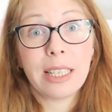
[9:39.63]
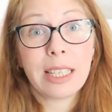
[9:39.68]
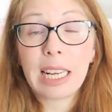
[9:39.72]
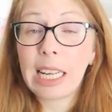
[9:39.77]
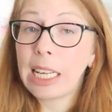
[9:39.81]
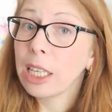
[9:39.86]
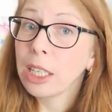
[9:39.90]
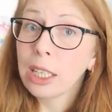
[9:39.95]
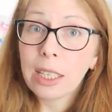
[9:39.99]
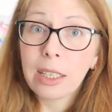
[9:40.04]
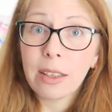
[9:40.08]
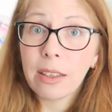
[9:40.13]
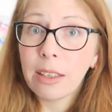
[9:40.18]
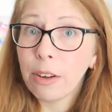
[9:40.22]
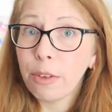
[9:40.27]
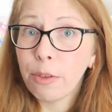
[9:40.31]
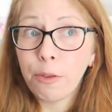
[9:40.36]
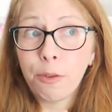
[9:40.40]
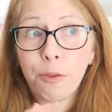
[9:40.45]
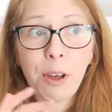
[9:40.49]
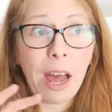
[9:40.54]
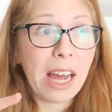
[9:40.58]
It's like
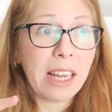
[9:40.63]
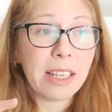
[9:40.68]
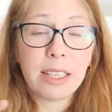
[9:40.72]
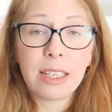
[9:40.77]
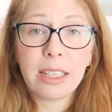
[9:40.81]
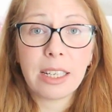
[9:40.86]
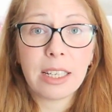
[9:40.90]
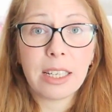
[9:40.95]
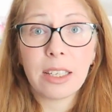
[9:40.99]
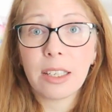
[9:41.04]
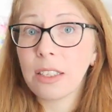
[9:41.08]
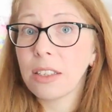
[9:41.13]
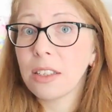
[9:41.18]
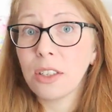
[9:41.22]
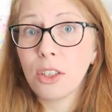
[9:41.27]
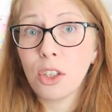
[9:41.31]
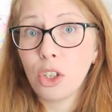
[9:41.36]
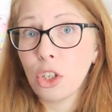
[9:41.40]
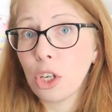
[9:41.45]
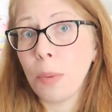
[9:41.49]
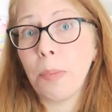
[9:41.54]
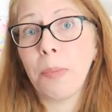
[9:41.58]
the
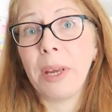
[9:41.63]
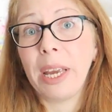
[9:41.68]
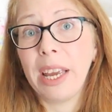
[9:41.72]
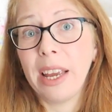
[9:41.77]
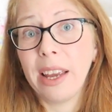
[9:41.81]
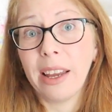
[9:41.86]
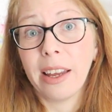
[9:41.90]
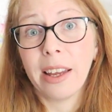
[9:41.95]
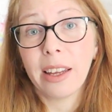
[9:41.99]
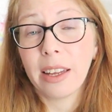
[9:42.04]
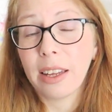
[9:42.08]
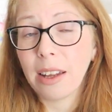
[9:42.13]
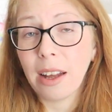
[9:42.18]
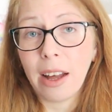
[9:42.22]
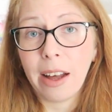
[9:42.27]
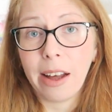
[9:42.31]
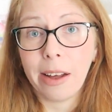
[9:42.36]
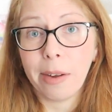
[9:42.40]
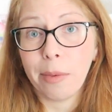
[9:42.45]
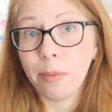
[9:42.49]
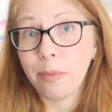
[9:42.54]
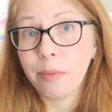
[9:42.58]
fastest shipping
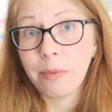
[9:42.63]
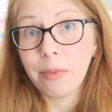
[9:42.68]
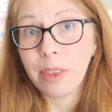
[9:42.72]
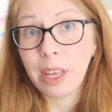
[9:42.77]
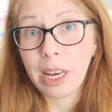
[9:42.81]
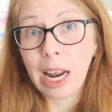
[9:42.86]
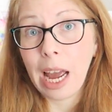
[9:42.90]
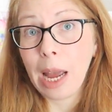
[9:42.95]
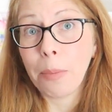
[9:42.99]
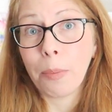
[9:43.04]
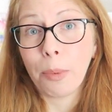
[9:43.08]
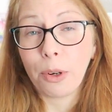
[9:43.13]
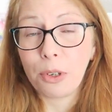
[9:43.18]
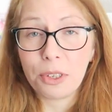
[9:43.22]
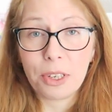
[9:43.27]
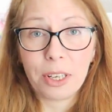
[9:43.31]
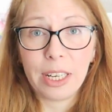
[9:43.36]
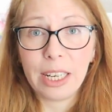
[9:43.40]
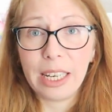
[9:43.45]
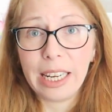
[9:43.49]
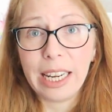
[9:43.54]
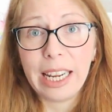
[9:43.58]
that I
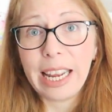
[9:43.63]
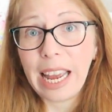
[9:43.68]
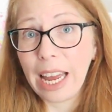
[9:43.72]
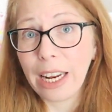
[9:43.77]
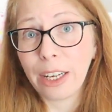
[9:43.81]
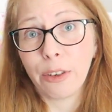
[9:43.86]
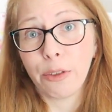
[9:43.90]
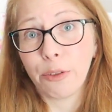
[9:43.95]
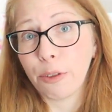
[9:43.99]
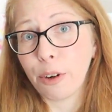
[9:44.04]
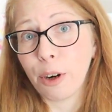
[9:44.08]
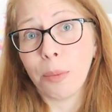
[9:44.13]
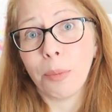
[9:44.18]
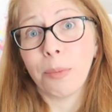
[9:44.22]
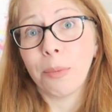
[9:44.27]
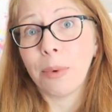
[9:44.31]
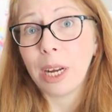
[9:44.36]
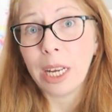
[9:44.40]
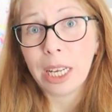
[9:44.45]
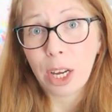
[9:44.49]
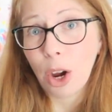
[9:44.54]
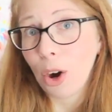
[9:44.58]
personally get
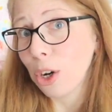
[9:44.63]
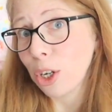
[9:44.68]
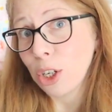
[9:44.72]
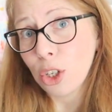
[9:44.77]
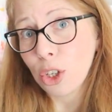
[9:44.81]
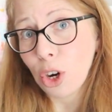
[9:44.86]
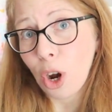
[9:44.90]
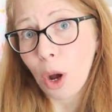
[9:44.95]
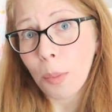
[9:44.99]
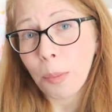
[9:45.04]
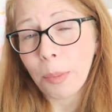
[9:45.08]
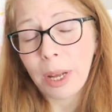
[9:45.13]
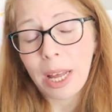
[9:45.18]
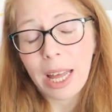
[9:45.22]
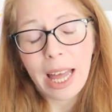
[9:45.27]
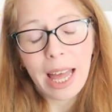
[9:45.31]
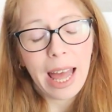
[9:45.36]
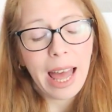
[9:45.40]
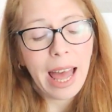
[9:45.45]
from a yarn shop.